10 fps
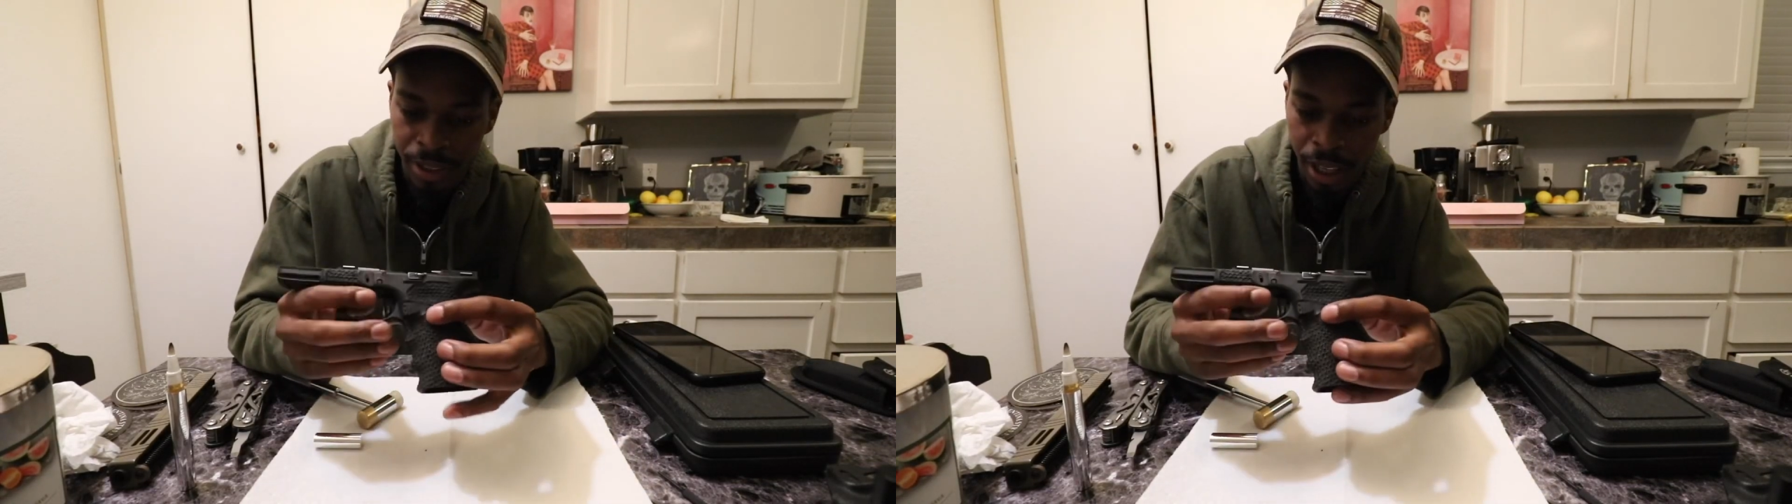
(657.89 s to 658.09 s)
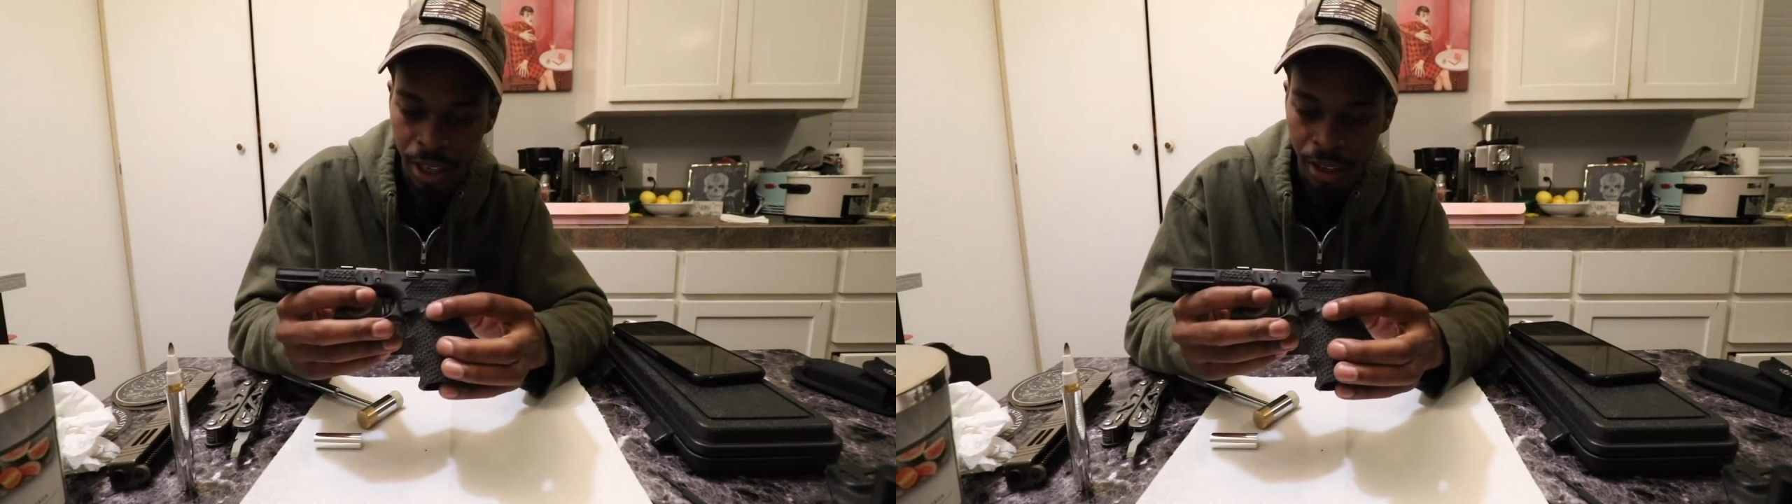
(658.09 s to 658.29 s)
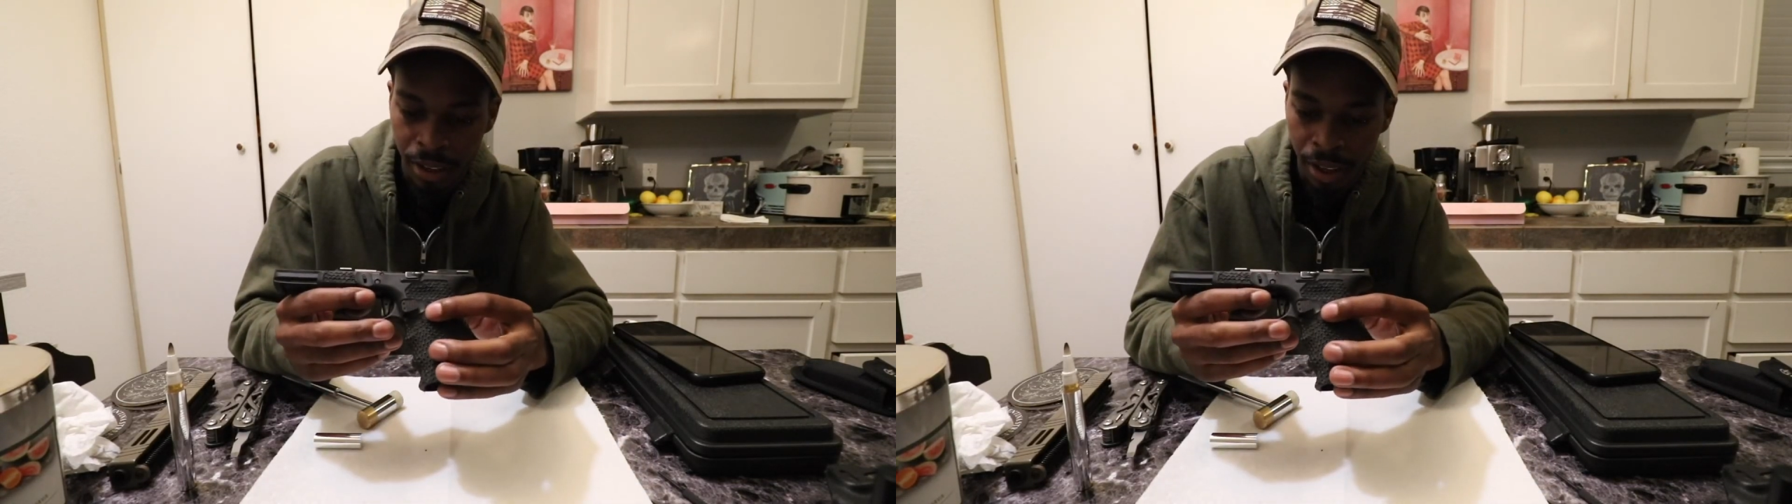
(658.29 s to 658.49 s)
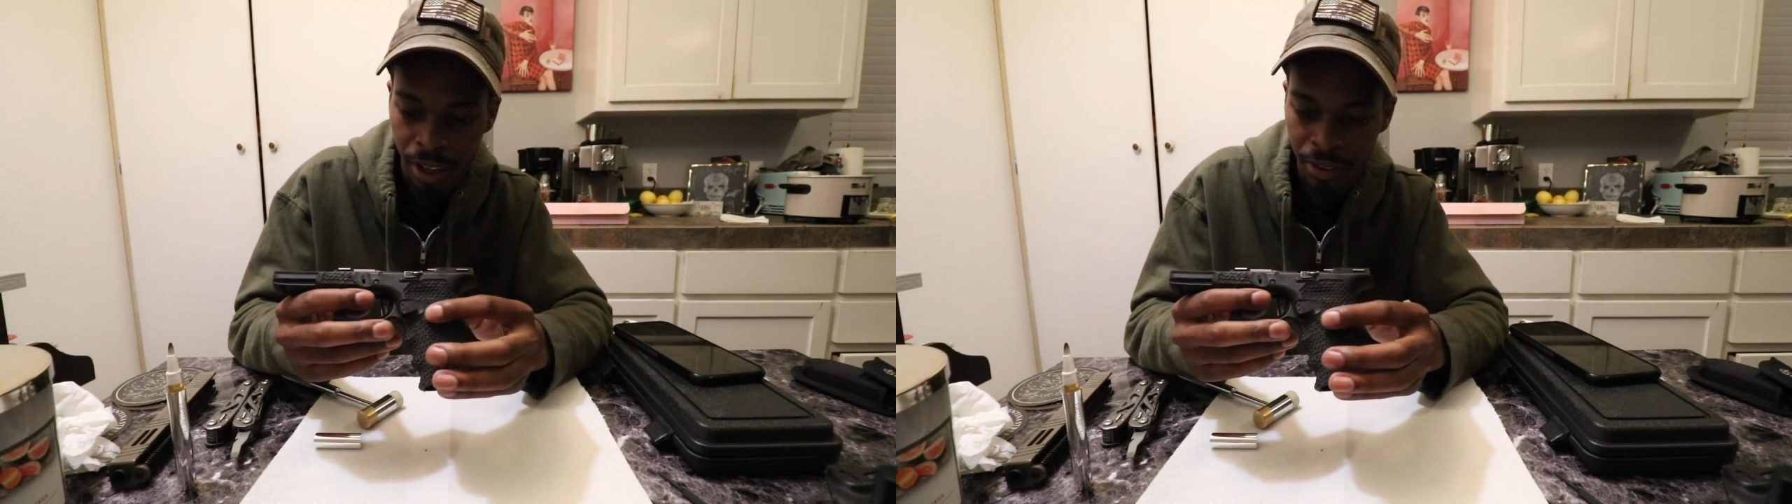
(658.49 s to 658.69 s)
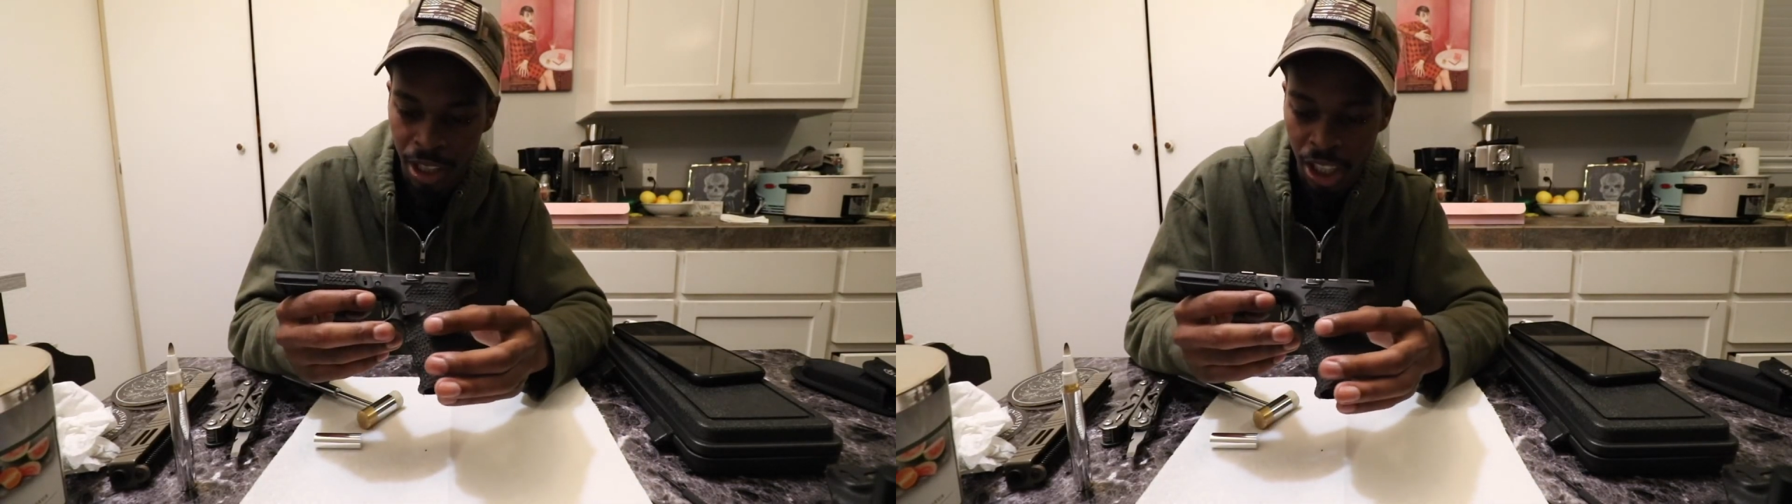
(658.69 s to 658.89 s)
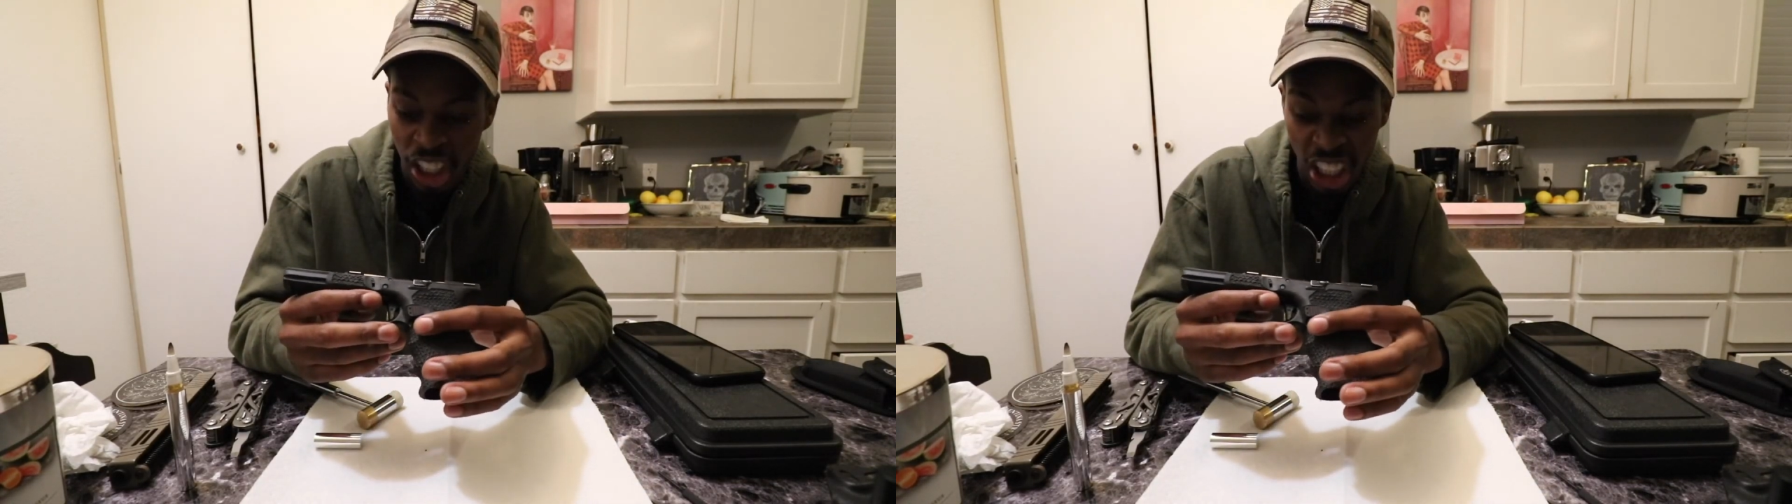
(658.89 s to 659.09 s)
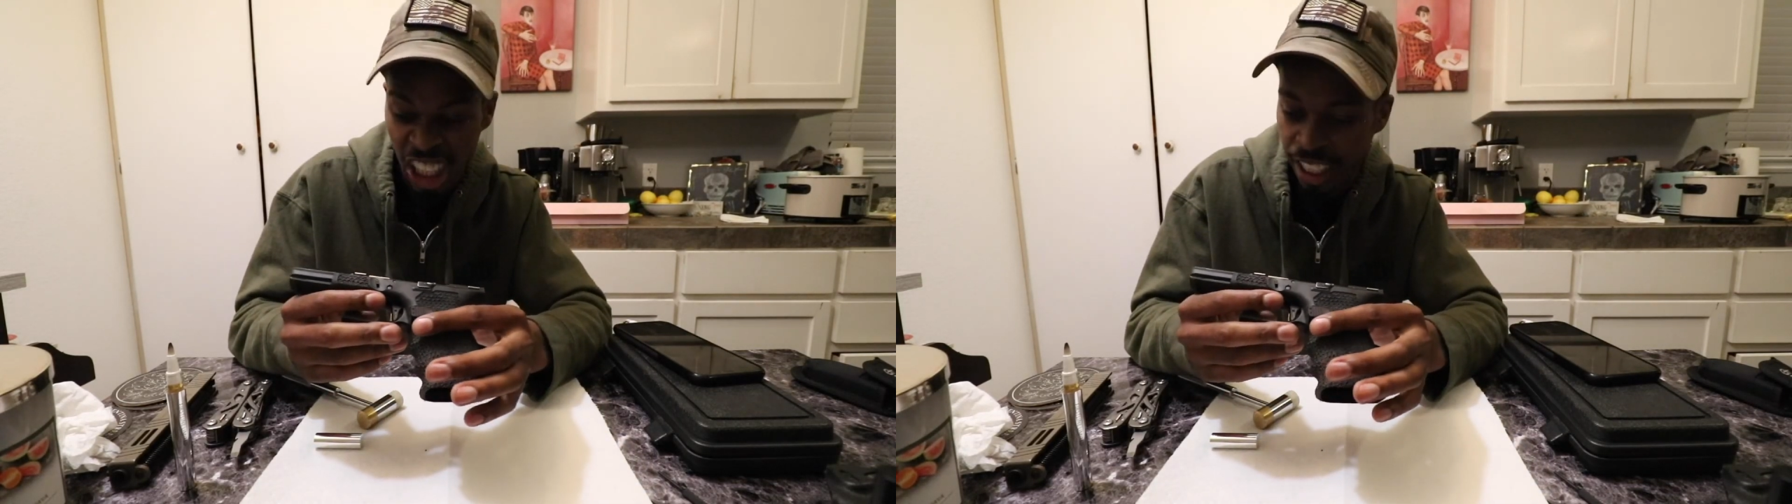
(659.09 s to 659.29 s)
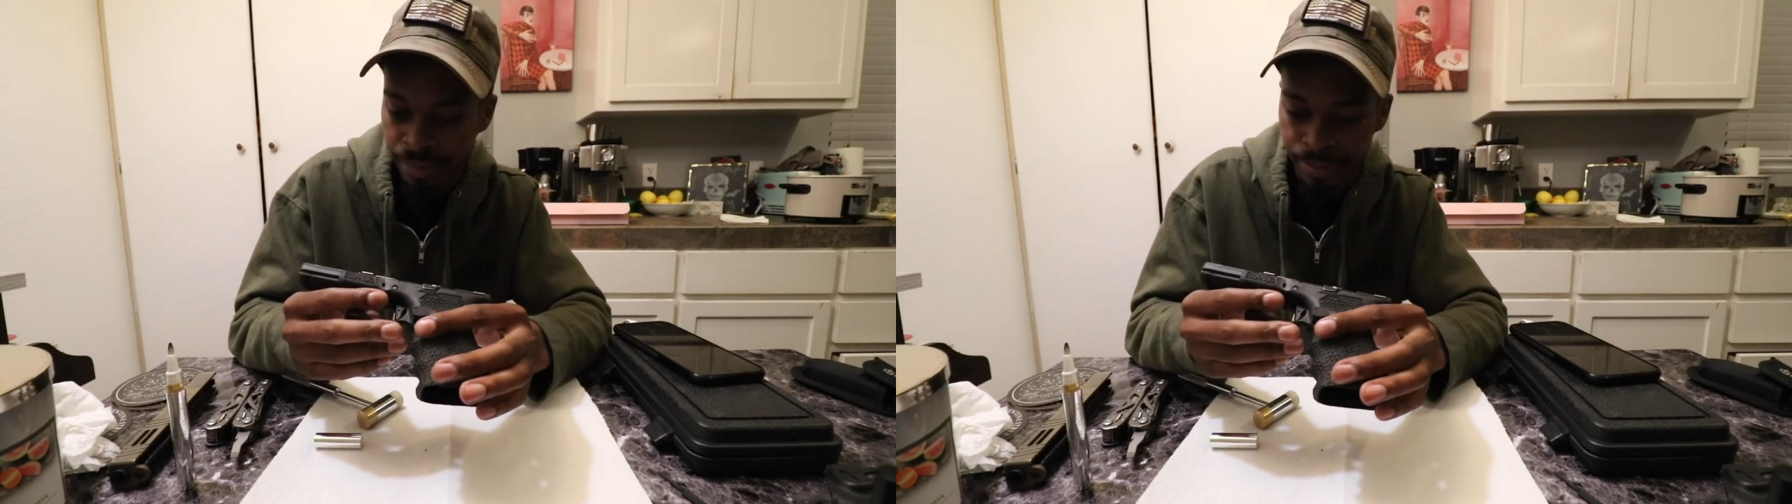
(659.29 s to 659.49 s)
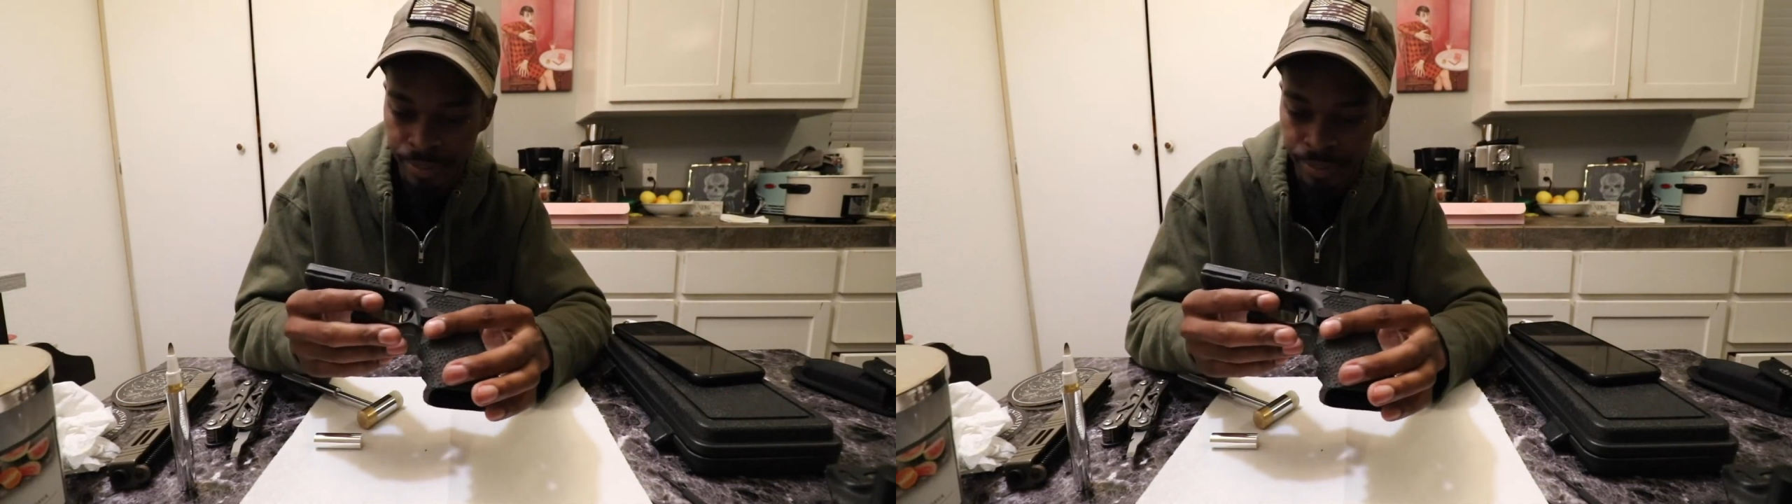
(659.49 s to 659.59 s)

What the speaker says: I gave it a good cleaning.